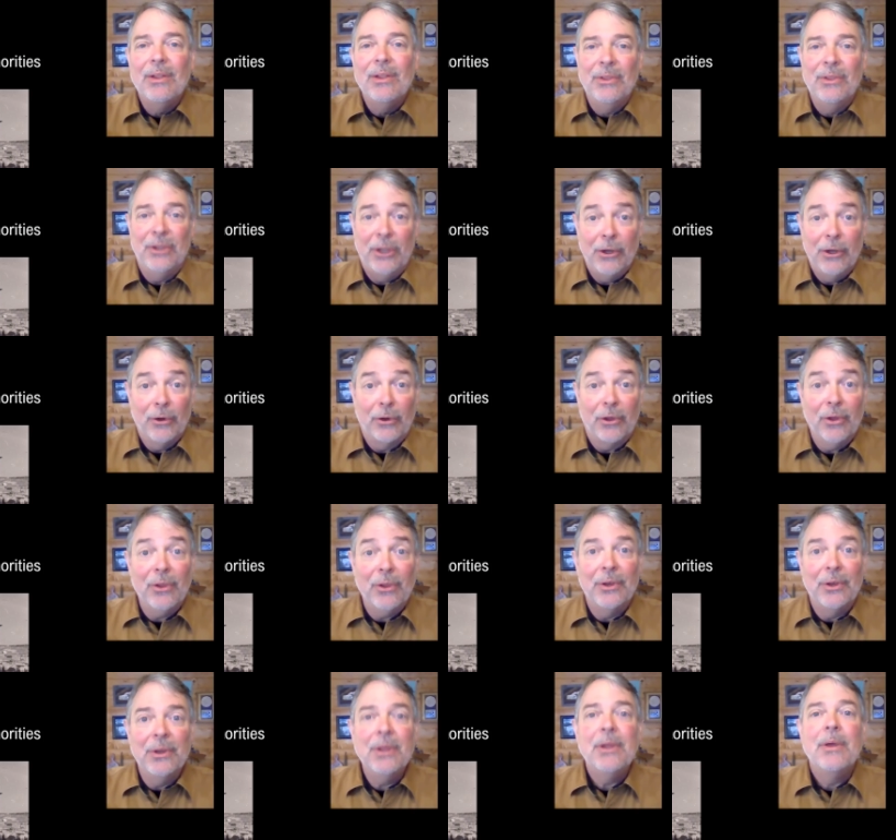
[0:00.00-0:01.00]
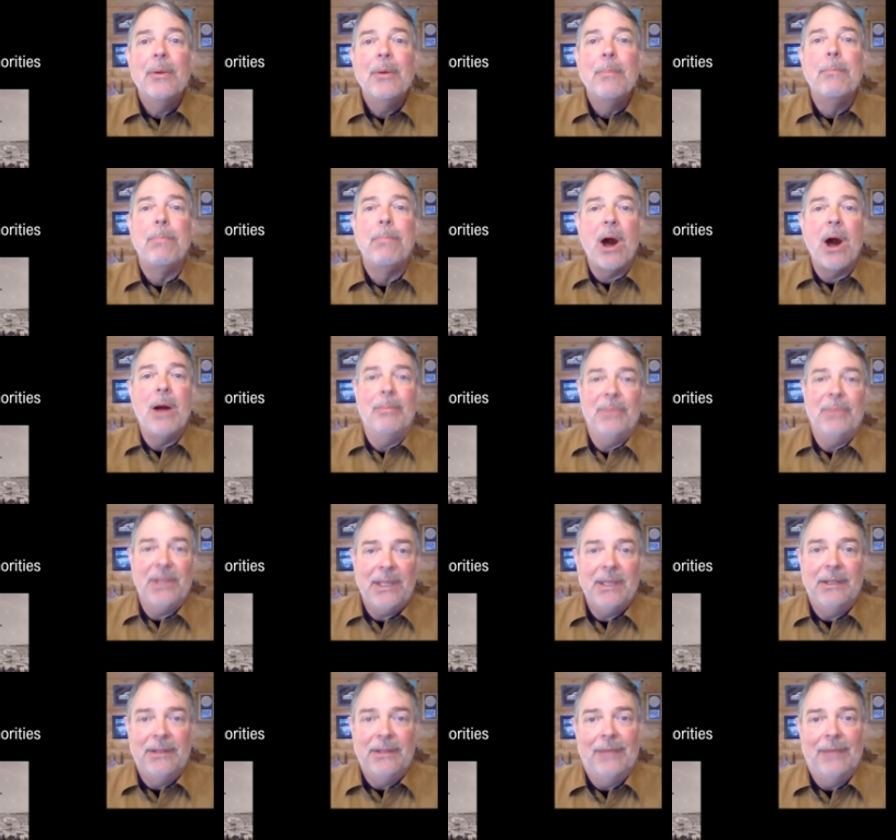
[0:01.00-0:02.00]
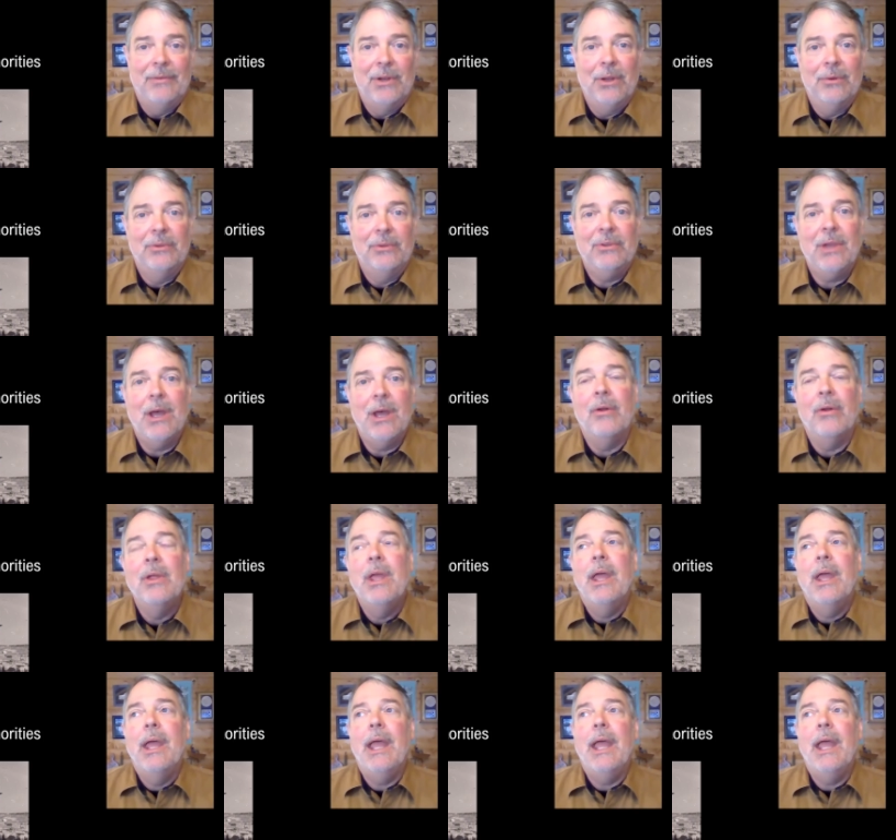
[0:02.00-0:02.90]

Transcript: the Irgun, bombed the King David Hotel.